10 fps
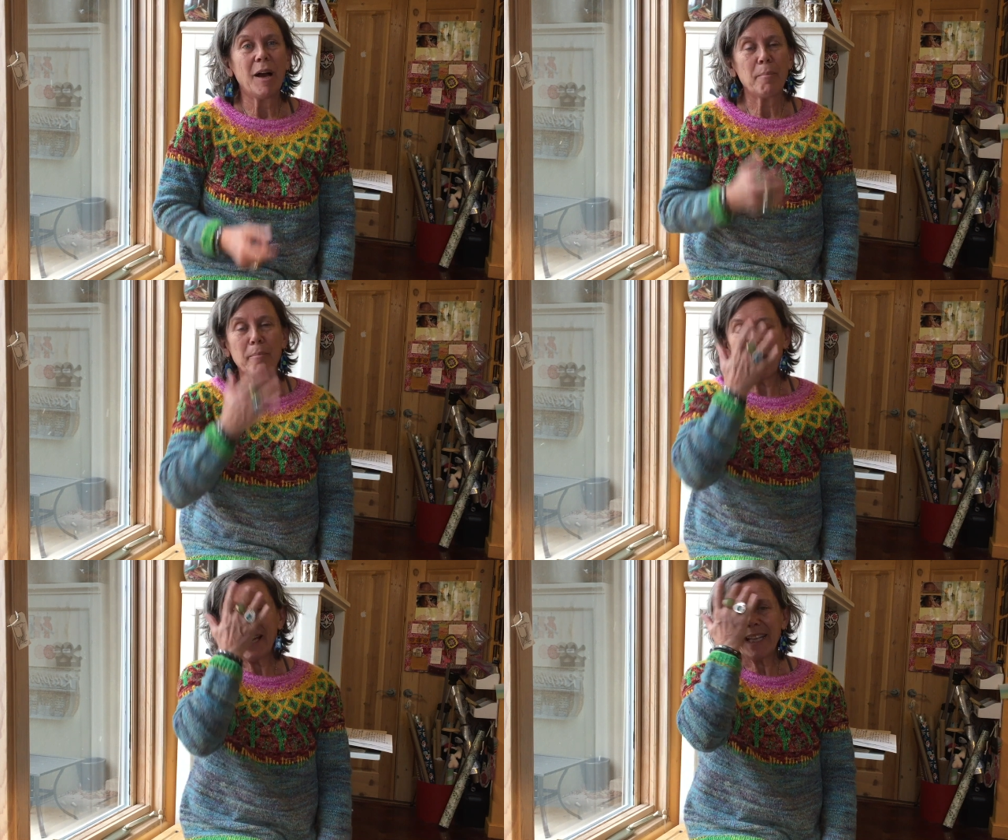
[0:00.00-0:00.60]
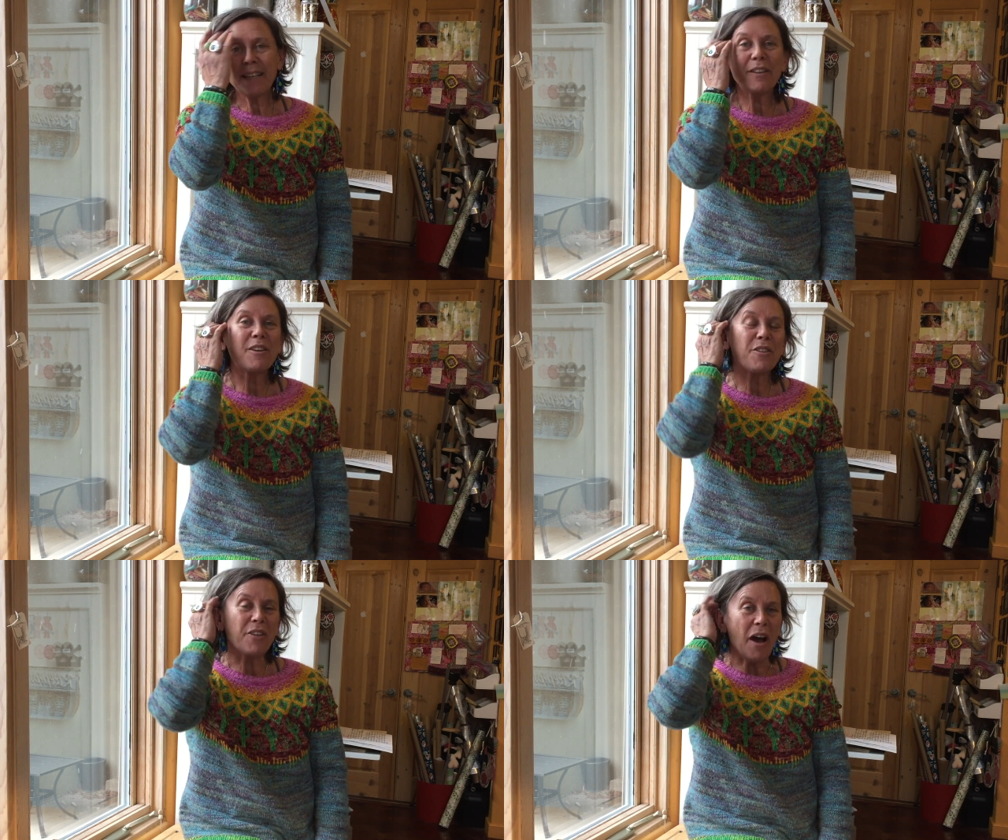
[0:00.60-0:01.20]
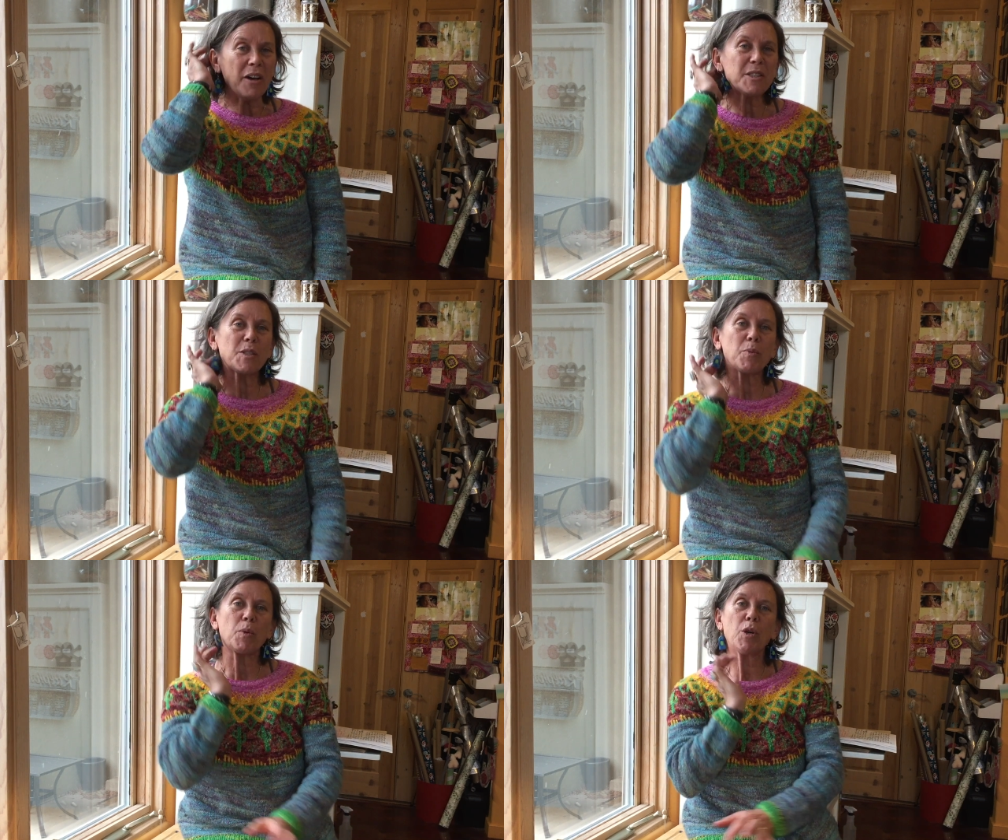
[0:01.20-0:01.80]
my
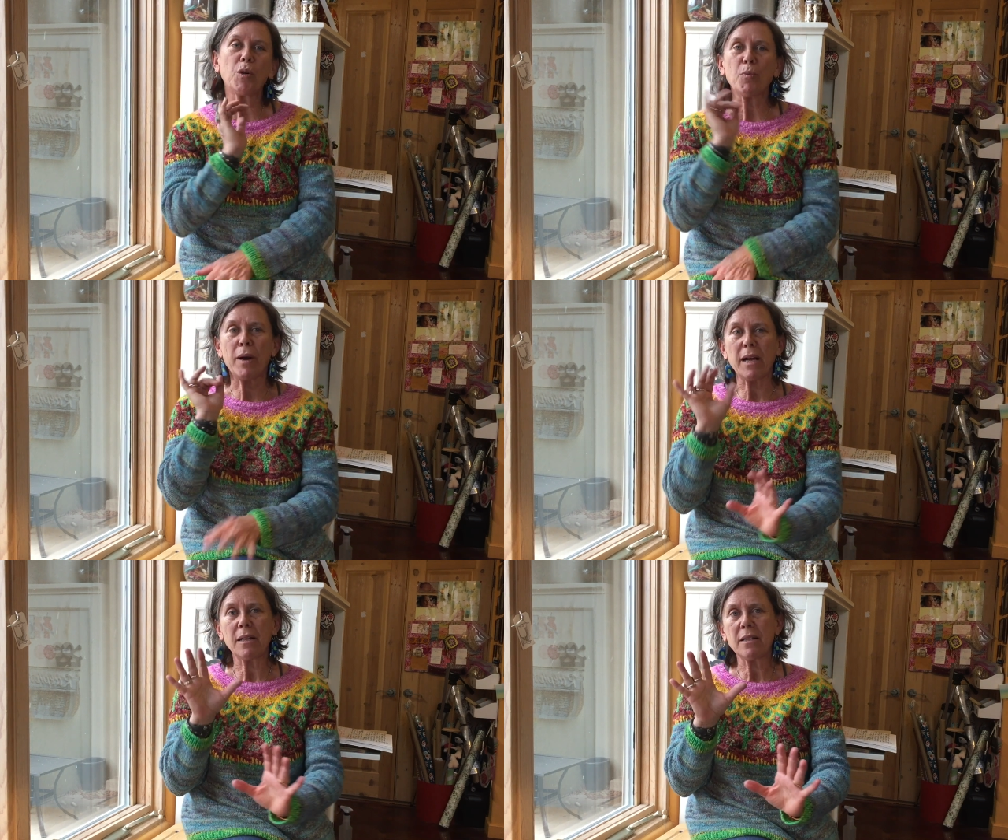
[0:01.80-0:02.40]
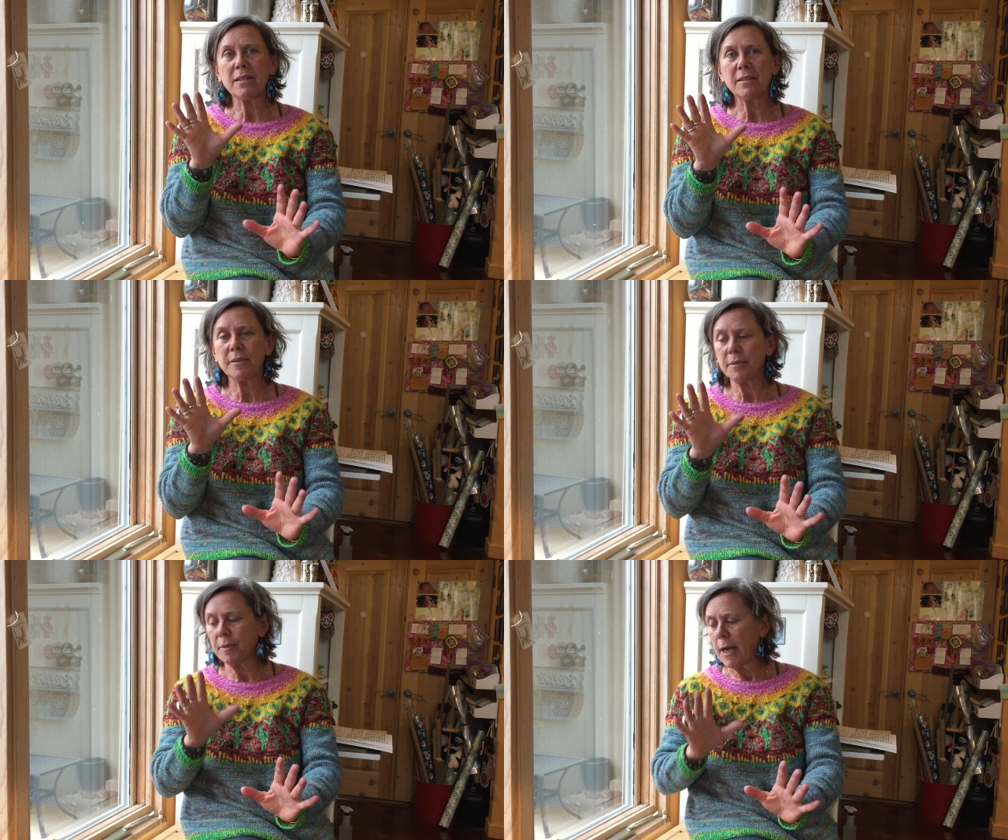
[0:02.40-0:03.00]
thoughts were, well,